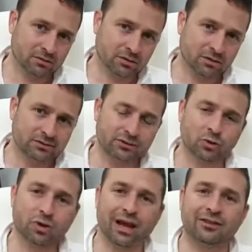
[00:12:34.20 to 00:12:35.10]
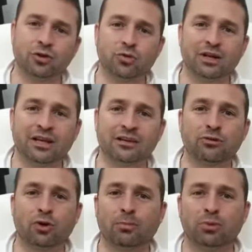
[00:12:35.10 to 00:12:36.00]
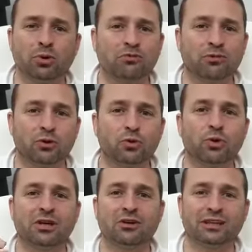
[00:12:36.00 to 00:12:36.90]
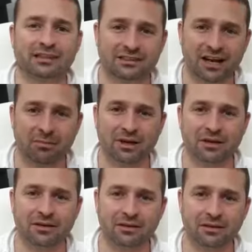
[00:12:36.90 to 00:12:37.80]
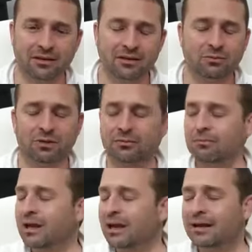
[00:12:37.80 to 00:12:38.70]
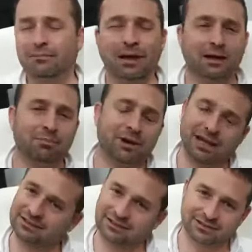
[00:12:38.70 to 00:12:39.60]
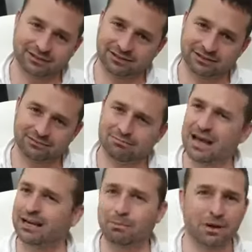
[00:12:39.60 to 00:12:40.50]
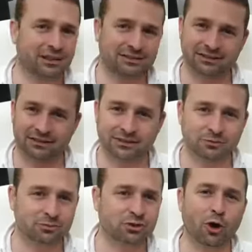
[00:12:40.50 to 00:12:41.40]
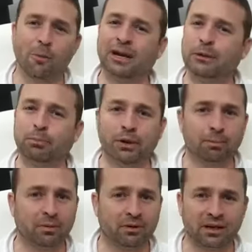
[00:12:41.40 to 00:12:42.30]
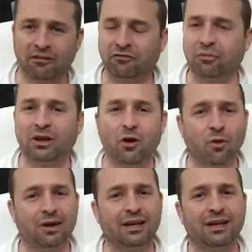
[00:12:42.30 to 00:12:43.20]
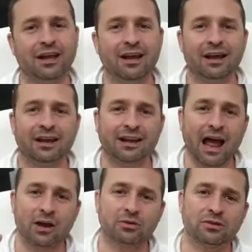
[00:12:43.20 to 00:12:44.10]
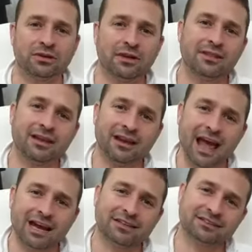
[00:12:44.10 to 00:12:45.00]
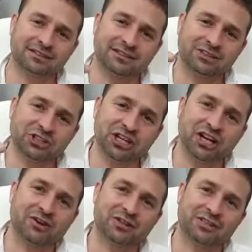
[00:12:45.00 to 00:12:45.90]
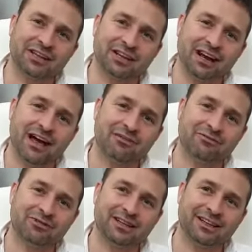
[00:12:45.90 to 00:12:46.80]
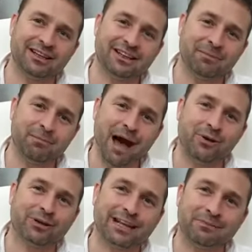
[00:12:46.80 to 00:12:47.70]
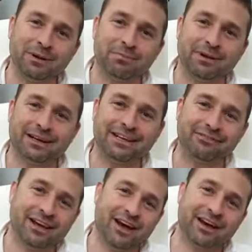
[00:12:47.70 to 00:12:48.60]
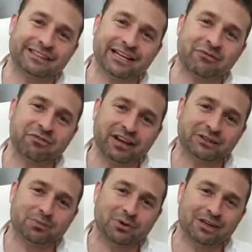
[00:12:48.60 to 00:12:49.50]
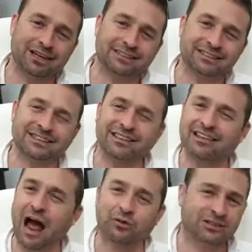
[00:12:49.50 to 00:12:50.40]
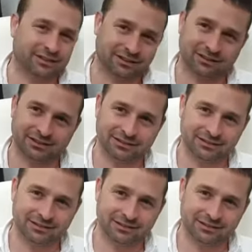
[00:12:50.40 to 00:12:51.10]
So we're entering into a beautiful new year that's coming with many blessings from so many people. If we only count the likes, the shares, the love, the power that people are giving us on Facebook, it's thousands.